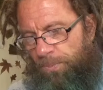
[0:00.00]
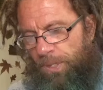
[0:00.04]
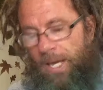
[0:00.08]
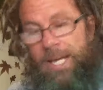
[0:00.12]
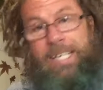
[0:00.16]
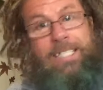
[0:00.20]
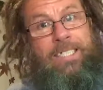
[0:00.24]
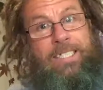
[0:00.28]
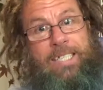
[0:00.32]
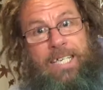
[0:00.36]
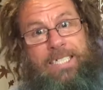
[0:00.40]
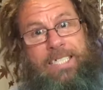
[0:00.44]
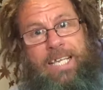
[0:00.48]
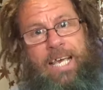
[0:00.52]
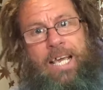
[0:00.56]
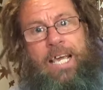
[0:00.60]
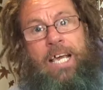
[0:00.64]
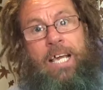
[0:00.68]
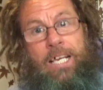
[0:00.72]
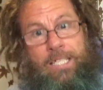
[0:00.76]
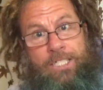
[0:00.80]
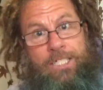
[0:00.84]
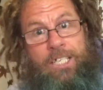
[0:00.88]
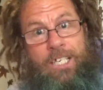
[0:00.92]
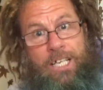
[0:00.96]
He says
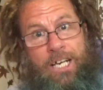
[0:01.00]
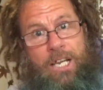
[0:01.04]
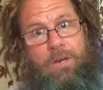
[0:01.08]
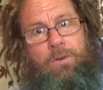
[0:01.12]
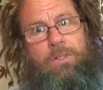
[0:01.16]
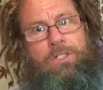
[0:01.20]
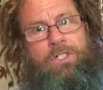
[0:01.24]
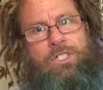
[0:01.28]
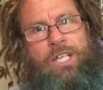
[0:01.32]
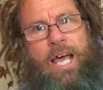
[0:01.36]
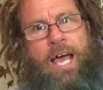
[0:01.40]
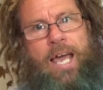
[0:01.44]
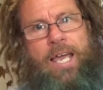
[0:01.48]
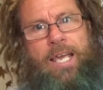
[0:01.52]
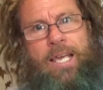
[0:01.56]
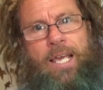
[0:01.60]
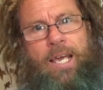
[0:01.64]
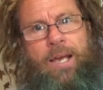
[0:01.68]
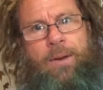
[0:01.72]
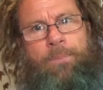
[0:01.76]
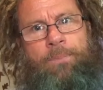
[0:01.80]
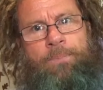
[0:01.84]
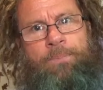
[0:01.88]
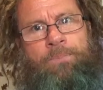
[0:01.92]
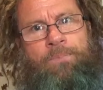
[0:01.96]
it as clear as
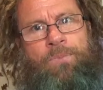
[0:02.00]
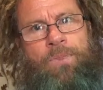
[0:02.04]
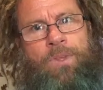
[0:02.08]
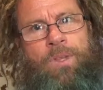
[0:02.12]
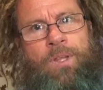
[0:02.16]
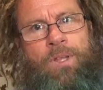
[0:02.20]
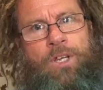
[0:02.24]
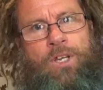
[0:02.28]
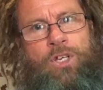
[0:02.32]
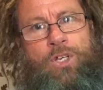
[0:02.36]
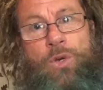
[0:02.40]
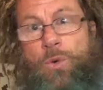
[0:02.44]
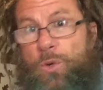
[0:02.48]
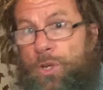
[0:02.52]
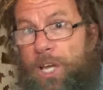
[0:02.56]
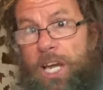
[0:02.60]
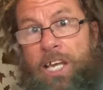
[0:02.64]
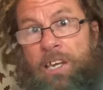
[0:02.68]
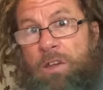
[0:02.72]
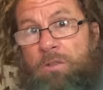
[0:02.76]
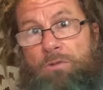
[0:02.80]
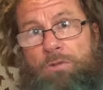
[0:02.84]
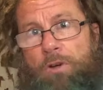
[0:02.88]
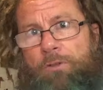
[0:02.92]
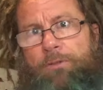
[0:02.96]
day. You
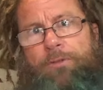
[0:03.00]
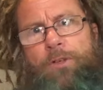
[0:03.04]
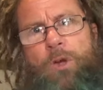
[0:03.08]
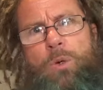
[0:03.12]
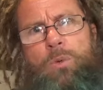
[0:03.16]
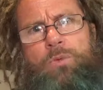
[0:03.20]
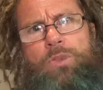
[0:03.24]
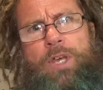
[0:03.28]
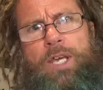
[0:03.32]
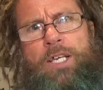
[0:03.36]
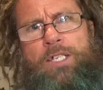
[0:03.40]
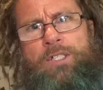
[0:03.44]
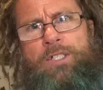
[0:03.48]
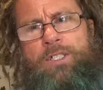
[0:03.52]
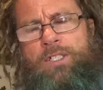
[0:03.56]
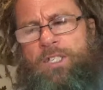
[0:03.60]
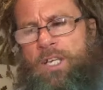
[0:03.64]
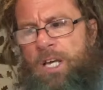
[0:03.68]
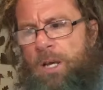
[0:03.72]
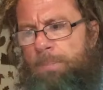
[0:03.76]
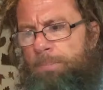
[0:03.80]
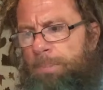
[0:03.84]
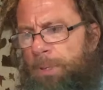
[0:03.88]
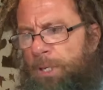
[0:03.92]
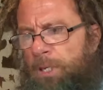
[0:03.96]
cannot refute this
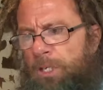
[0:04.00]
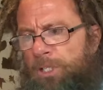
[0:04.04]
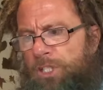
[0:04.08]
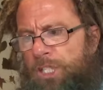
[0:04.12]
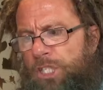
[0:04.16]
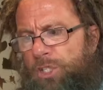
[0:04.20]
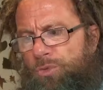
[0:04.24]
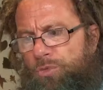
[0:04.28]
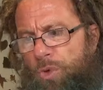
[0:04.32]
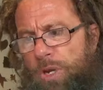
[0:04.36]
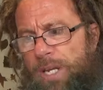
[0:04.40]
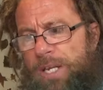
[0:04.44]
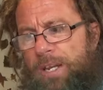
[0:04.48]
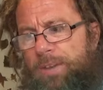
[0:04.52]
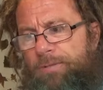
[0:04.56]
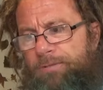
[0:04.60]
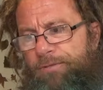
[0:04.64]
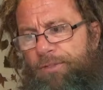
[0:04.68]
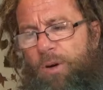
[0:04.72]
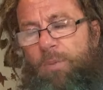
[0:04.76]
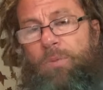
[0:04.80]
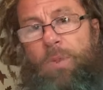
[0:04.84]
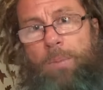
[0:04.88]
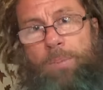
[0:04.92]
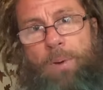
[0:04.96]
because he's reading
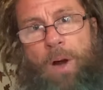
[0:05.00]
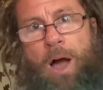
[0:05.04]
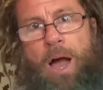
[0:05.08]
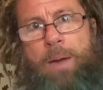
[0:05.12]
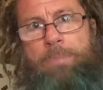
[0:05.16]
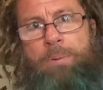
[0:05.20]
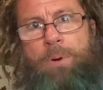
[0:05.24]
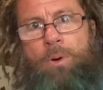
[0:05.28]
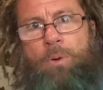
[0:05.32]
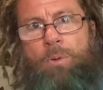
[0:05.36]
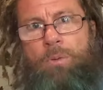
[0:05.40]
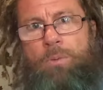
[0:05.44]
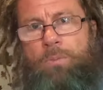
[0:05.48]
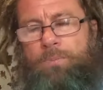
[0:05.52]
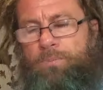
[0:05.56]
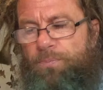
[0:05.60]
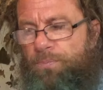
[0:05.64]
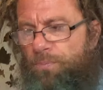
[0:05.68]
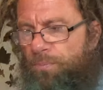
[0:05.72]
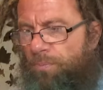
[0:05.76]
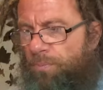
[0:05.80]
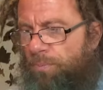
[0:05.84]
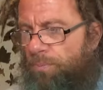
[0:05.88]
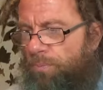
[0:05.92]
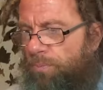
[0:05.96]
from the Bible.
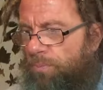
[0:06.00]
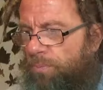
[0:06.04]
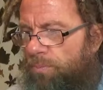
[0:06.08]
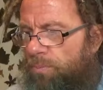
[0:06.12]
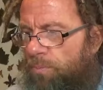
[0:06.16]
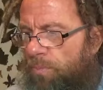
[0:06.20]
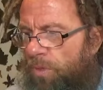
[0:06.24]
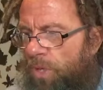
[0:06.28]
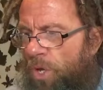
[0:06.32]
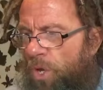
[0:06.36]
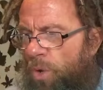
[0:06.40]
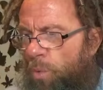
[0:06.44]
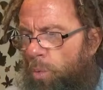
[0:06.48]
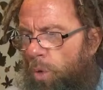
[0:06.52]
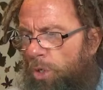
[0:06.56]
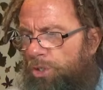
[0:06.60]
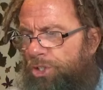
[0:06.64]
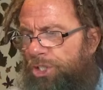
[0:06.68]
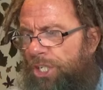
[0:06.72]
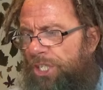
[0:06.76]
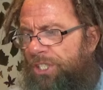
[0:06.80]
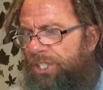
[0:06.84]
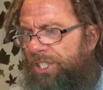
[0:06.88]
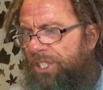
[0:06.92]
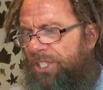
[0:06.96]
What
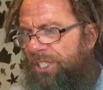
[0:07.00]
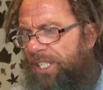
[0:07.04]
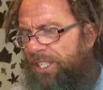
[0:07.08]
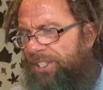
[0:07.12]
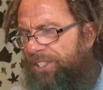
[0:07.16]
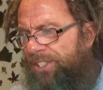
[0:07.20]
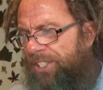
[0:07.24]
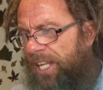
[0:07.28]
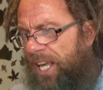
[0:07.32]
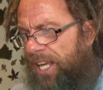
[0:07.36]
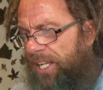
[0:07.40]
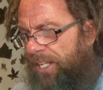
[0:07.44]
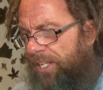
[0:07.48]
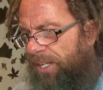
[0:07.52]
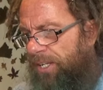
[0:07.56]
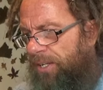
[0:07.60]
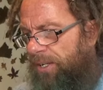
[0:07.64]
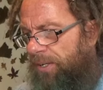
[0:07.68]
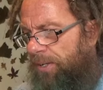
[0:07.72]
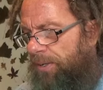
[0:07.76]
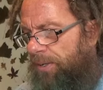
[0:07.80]
Jesus has said.